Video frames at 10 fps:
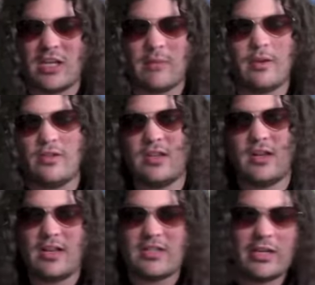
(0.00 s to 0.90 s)
about
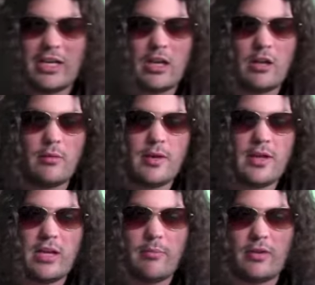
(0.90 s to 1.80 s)
the telling El,
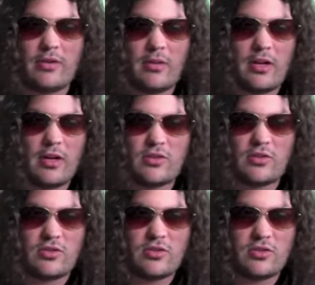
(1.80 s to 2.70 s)
Elliot about the
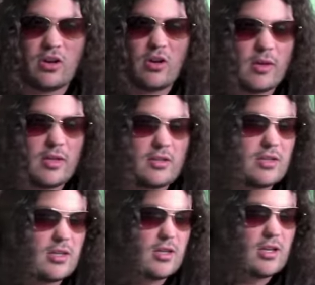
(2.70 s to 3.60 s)
hunters, you know, and
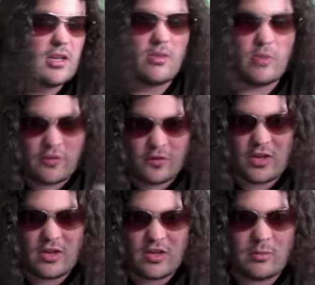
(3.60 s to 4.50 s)
so he
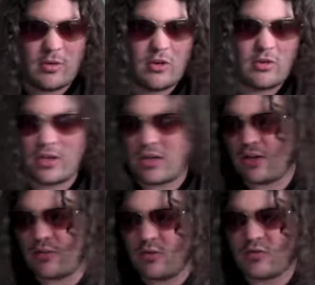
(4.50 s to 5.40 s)
frees him, you know, like
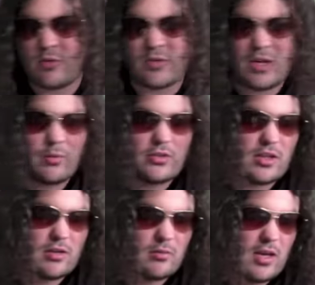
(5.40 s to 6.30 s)
cuts one of the ropes, able
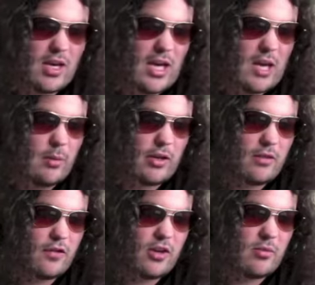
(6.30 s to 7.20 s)
to able to
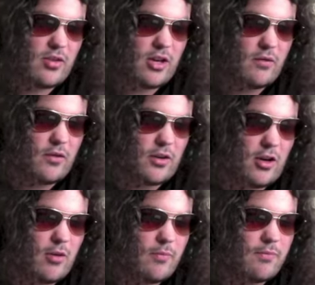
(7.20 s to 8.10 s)
get free himself, you know.